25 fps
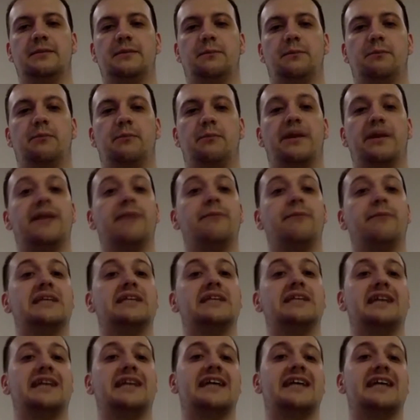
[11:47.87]
But it means
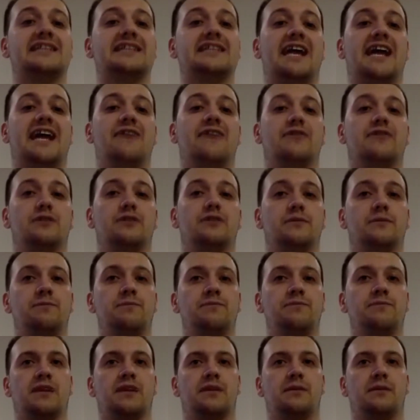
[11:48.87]
they actually have to
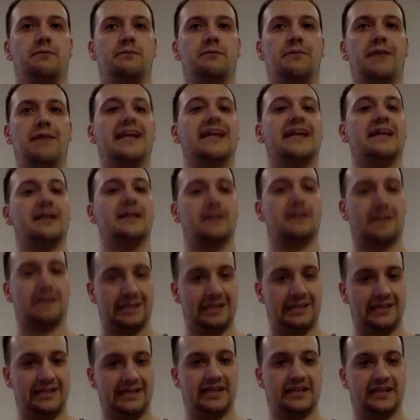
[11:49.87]
make it
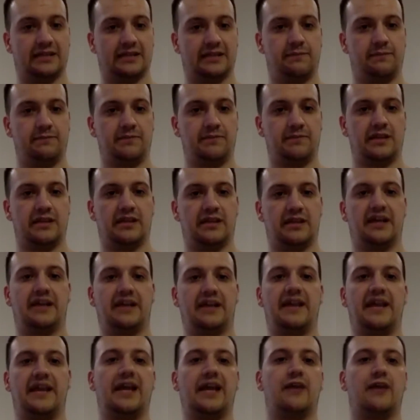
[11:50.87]
clear that
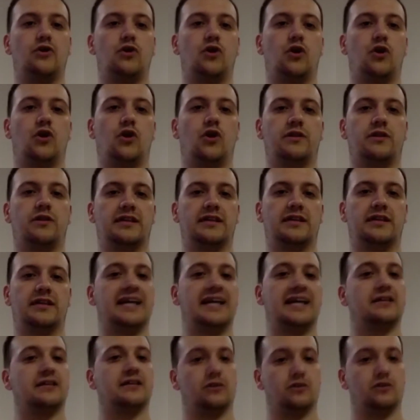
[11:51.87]
they are not the
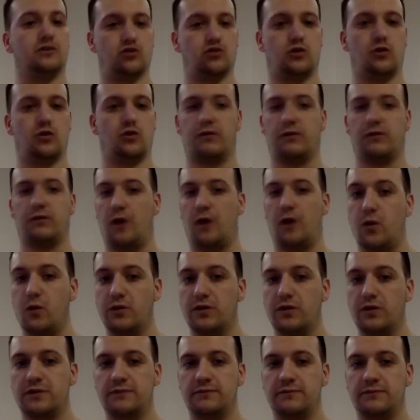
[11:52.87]
data controller or
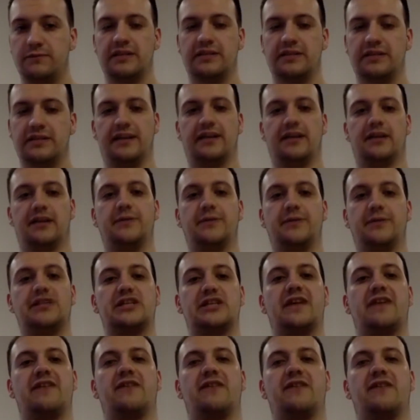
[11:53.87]
holder, that they're going to be
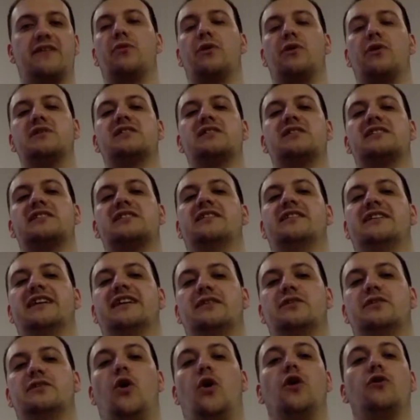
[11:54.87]
sharing or processing that
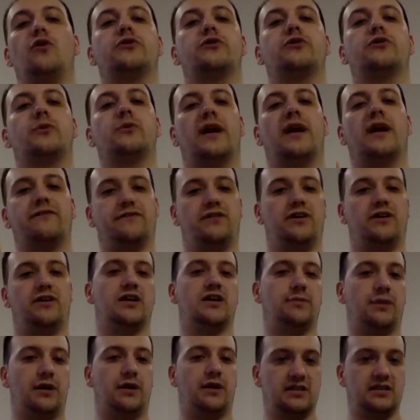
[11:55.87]
data onto a
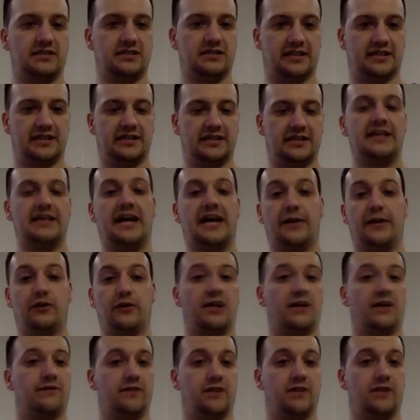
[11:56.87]
third party, and who
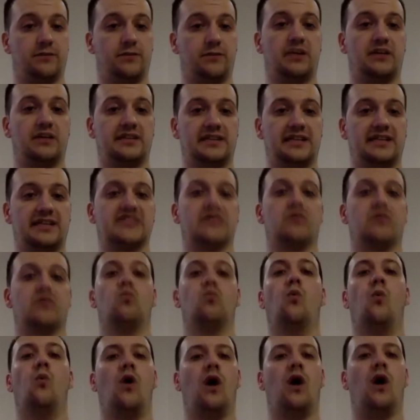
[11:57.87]
that third party is and
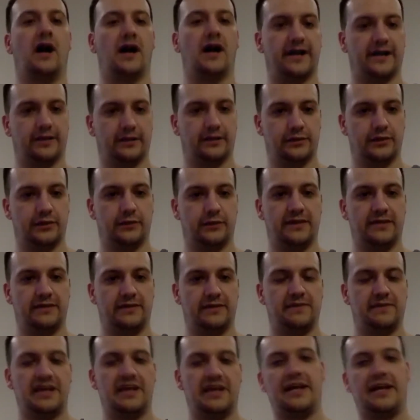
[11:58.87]
why they're doing it.
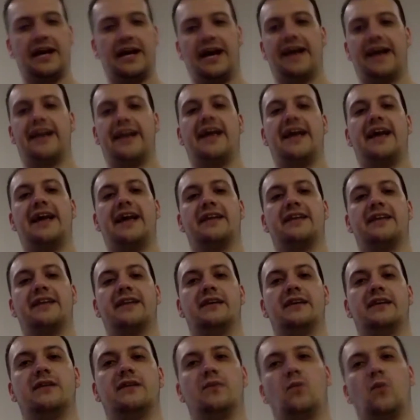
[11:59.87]
And then
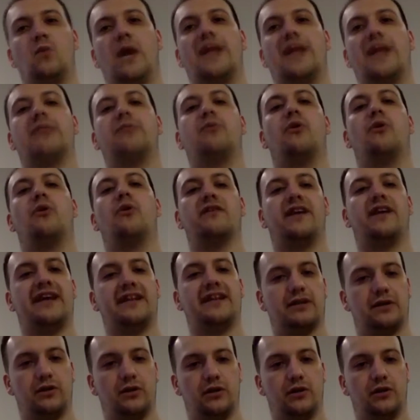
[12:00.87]
at the point of
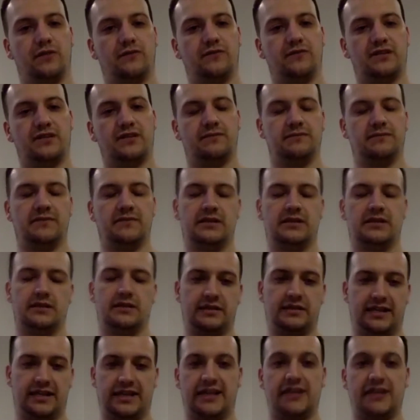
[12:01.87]
handing over,
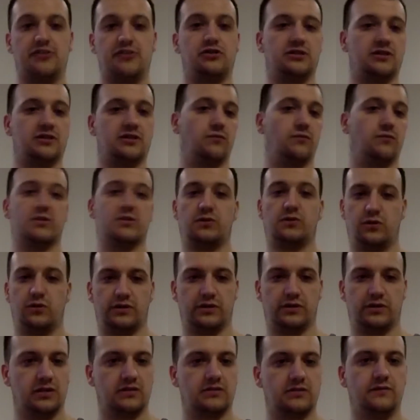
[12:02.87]
they issue something that's called
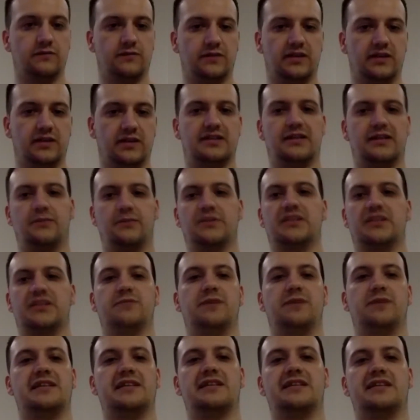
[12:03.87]
an Article 13, which is
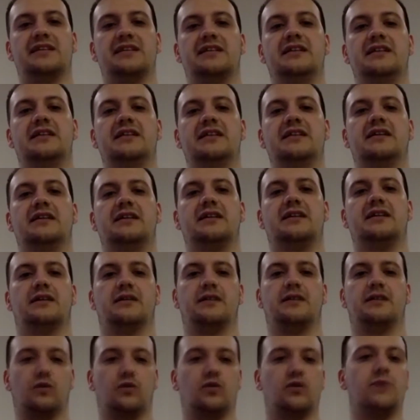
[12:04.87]
basically an
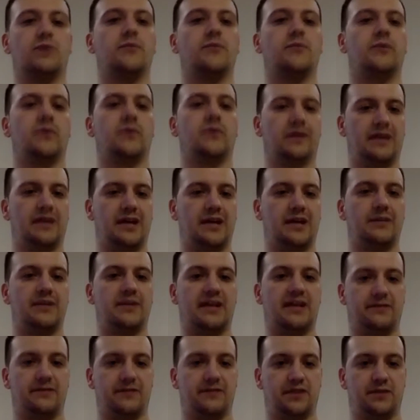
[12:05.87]
agreement between them and
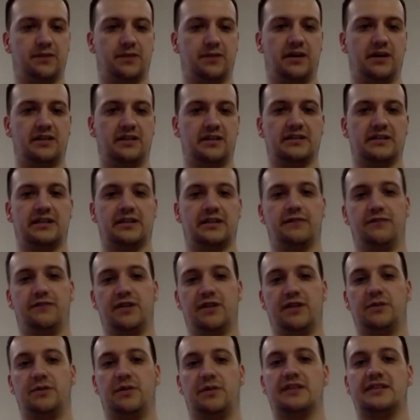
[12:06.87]
that third party that the
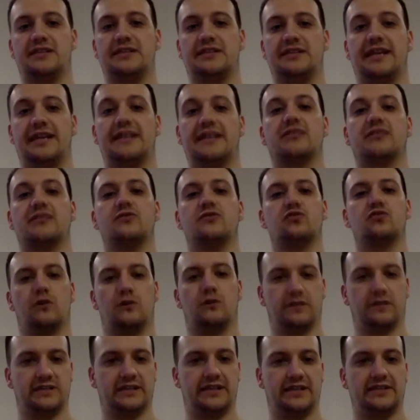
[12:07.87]
third party takes
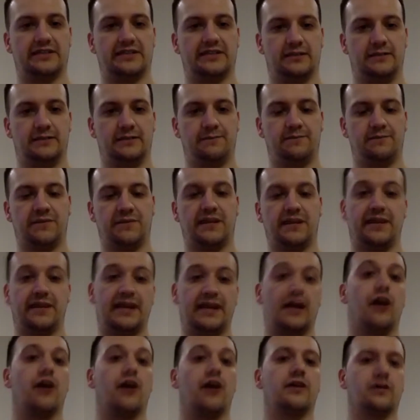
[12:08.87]
control of the data.
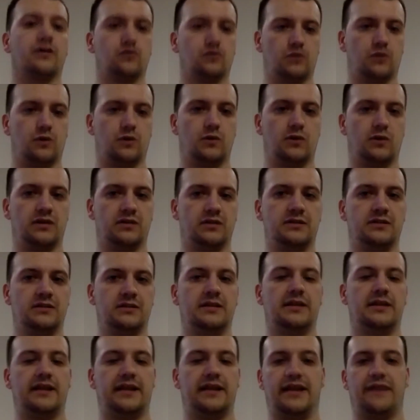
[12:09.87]
They are the controller,
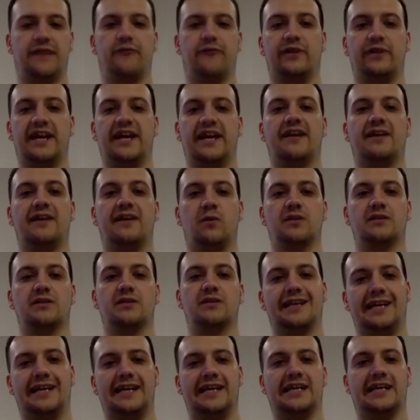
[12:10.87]
and therefore they're the
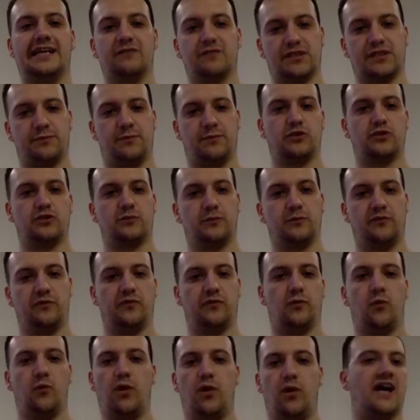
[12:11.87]
ones legally responsible
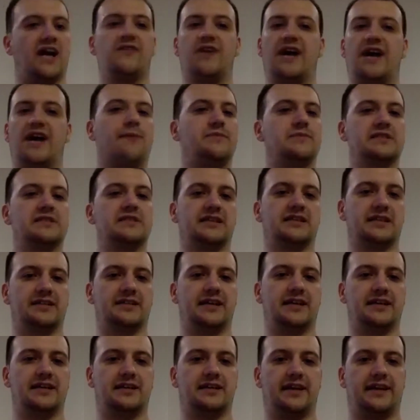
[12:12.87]
for whatever happens to that
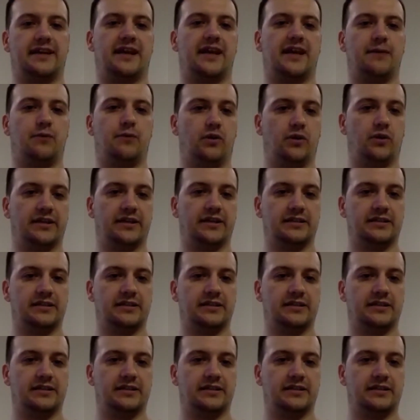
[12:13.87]
data at that point,